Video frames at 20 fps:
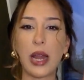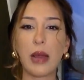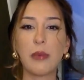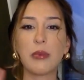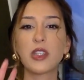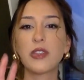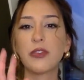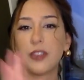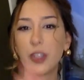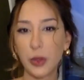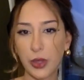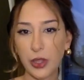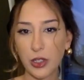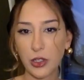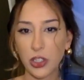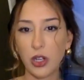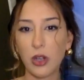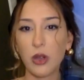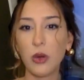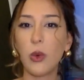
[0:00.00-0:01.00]
I'm just viewing the
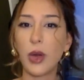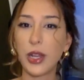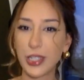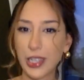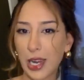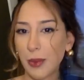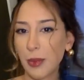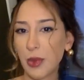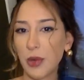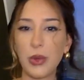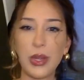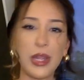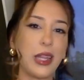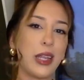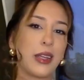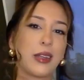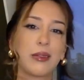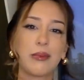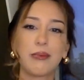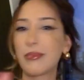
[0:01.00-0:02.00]
show 1 time a
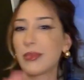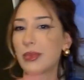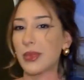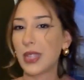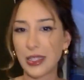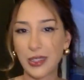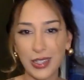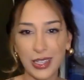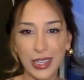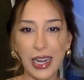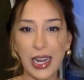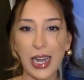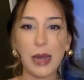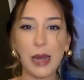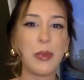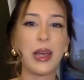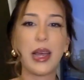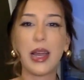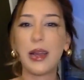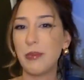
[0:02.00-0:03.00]
week. It's a
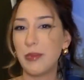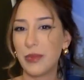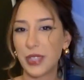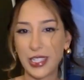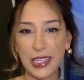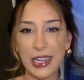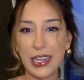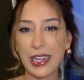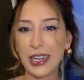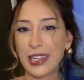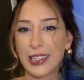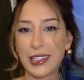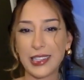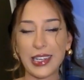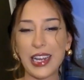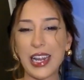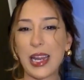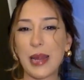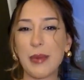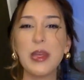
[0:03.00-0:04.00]
game. I'm seeing it as a
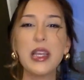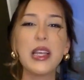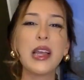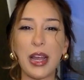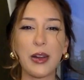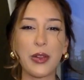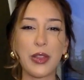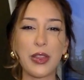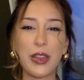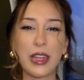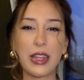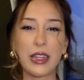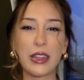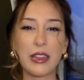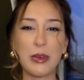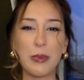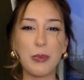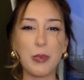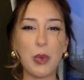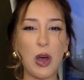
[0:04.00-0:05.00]
game. I don't think
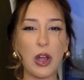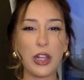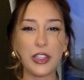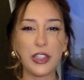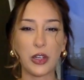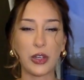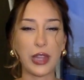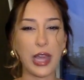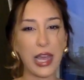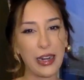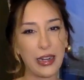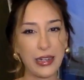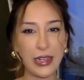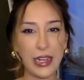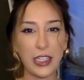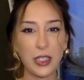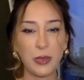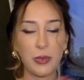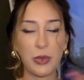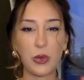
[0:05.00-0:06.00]
the bonds are that
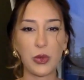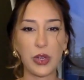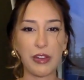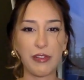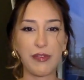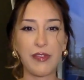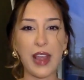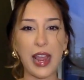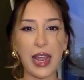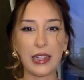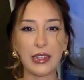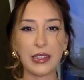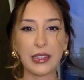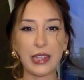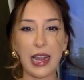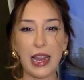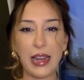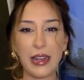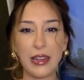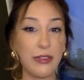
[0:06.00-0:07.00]
intense between fans
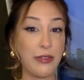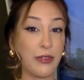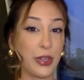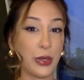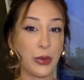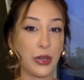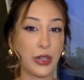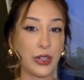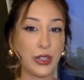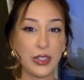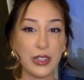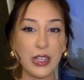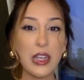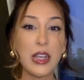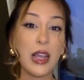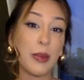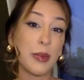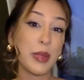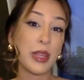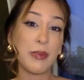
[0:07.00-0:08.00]
and the viewers.
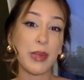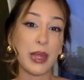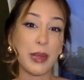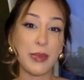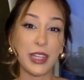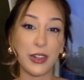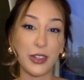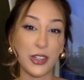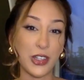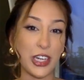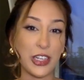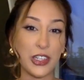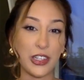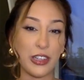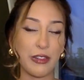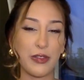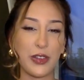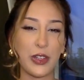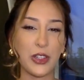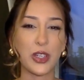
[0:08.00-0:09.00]
I mean, maybe it'll change
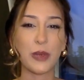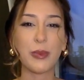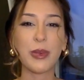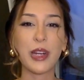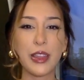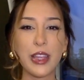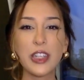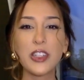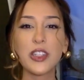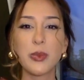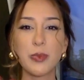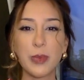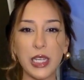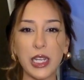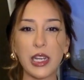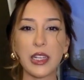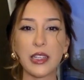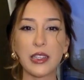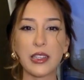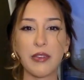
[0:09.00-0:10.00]
in the future, but I think just
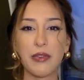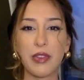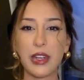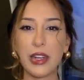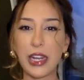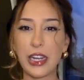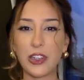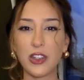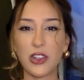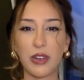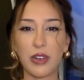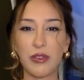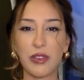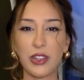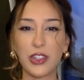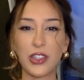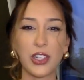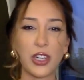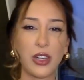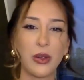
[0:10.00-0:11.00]
because of the nature of
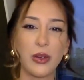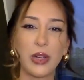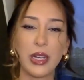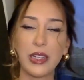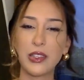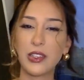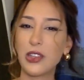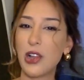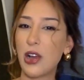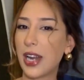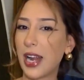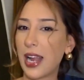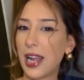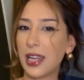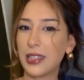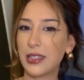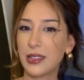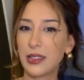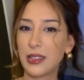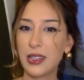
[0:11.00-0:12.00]
the show, it's not
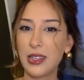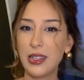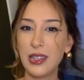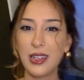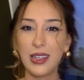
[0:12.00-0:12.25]
as